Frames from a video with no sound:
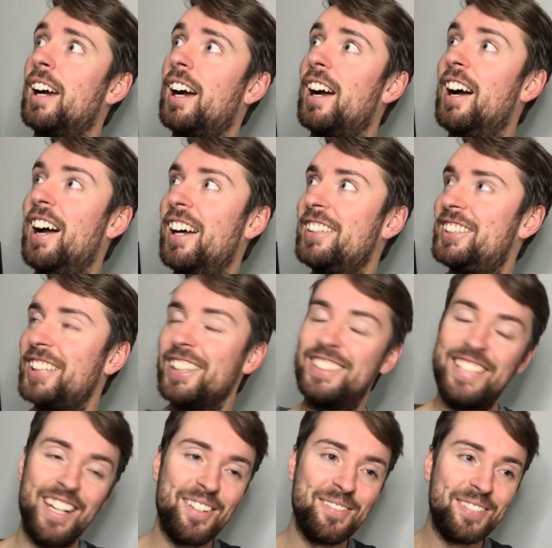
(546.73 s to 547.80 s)
I think
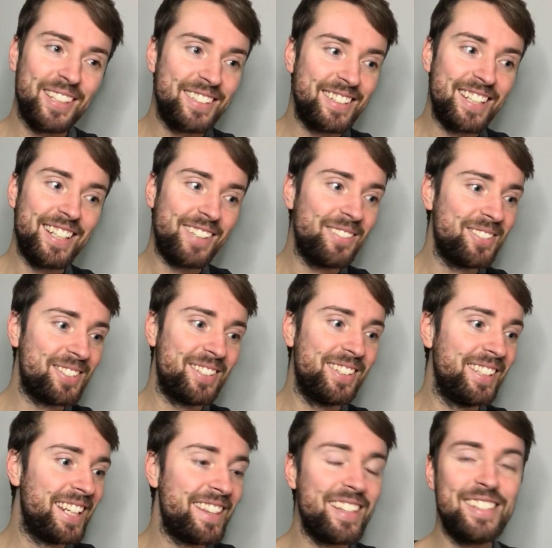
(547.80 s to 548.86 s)
it was
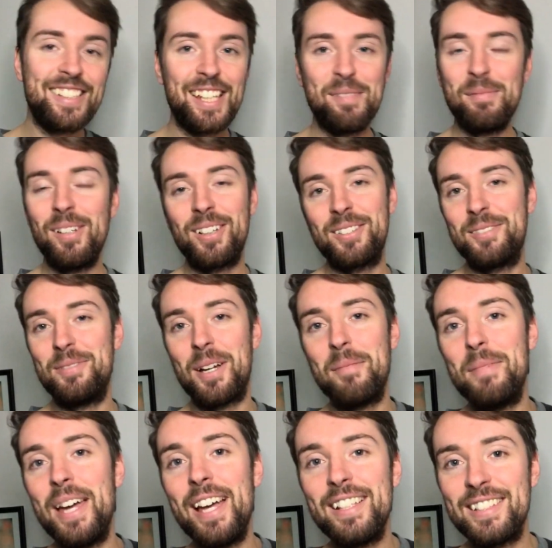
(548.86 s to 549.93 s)
neither team looked
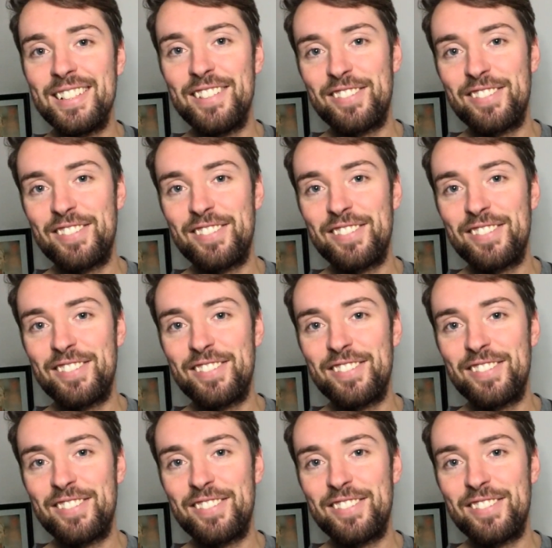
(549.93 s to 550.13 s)
amazing,